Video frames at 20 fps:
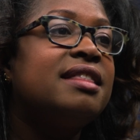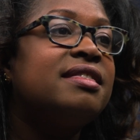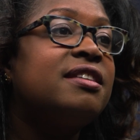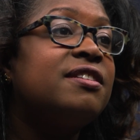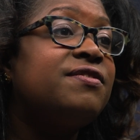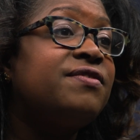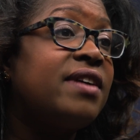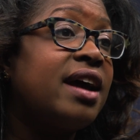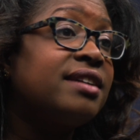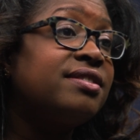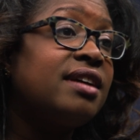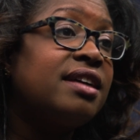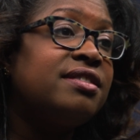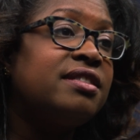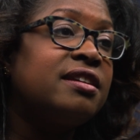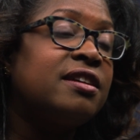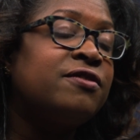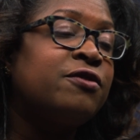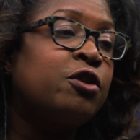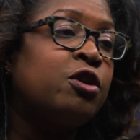The fact that
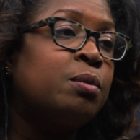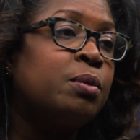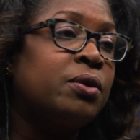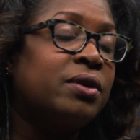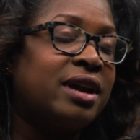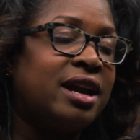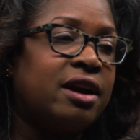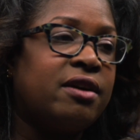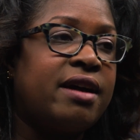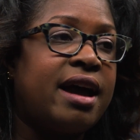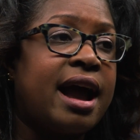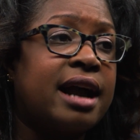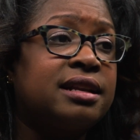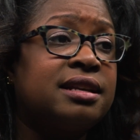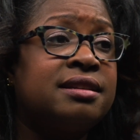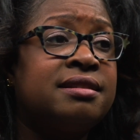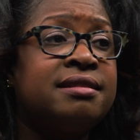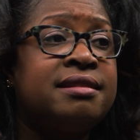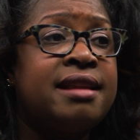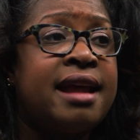the Affordable Care
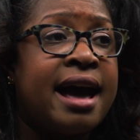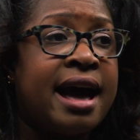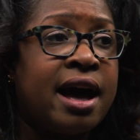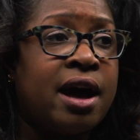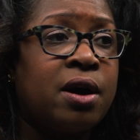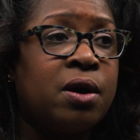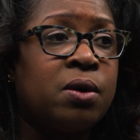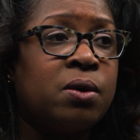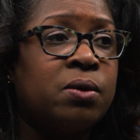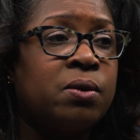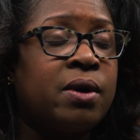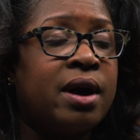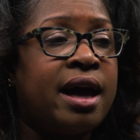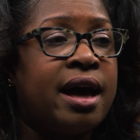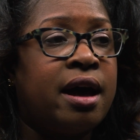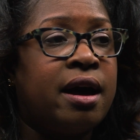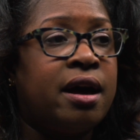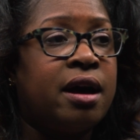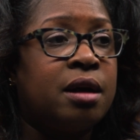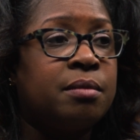Act now
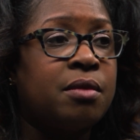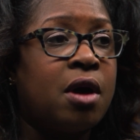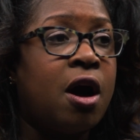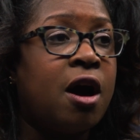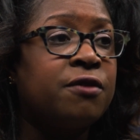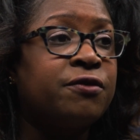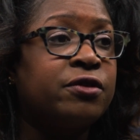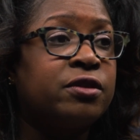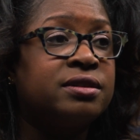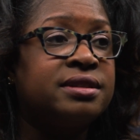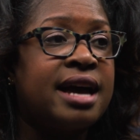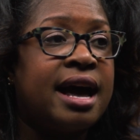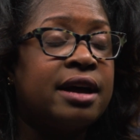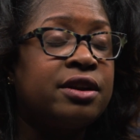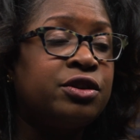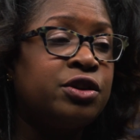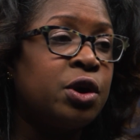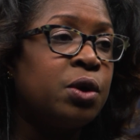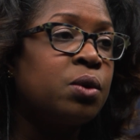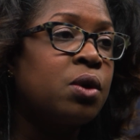offers
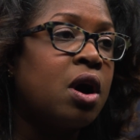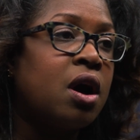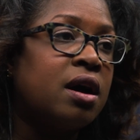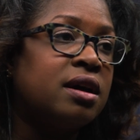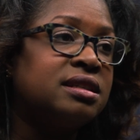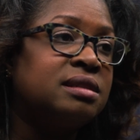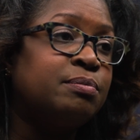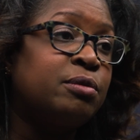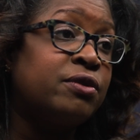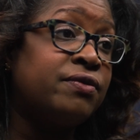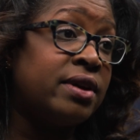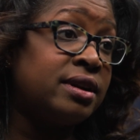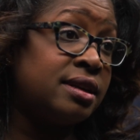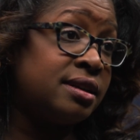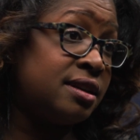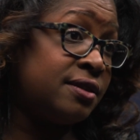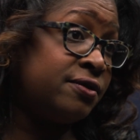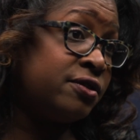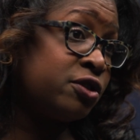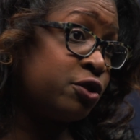at no cost
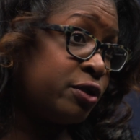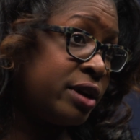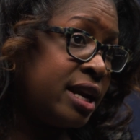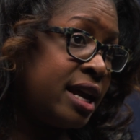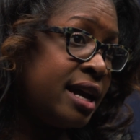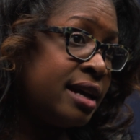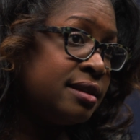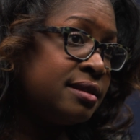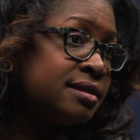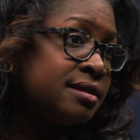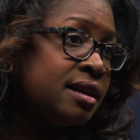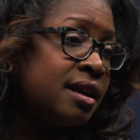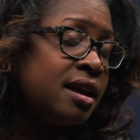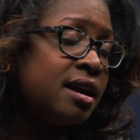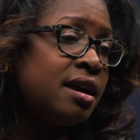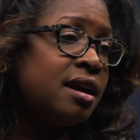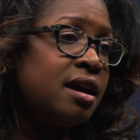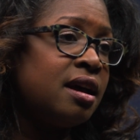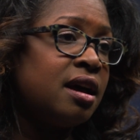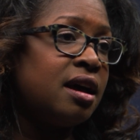preventative screenings
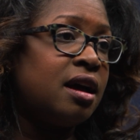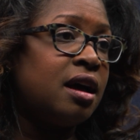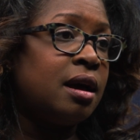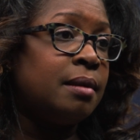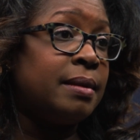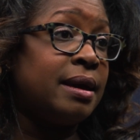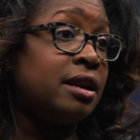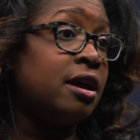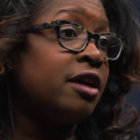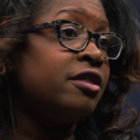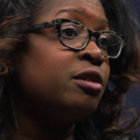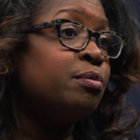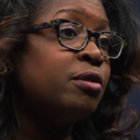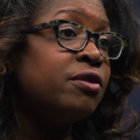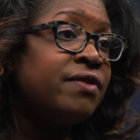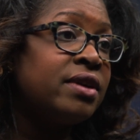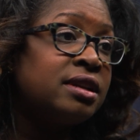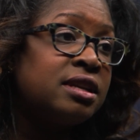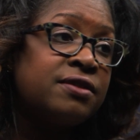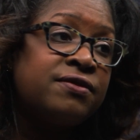and other
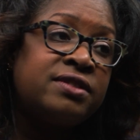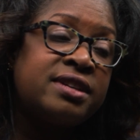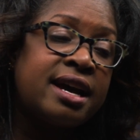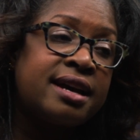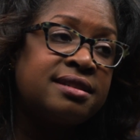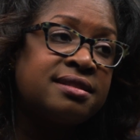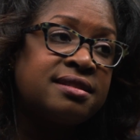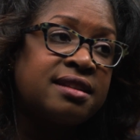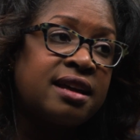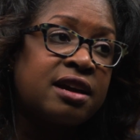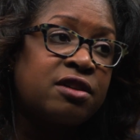preventative tests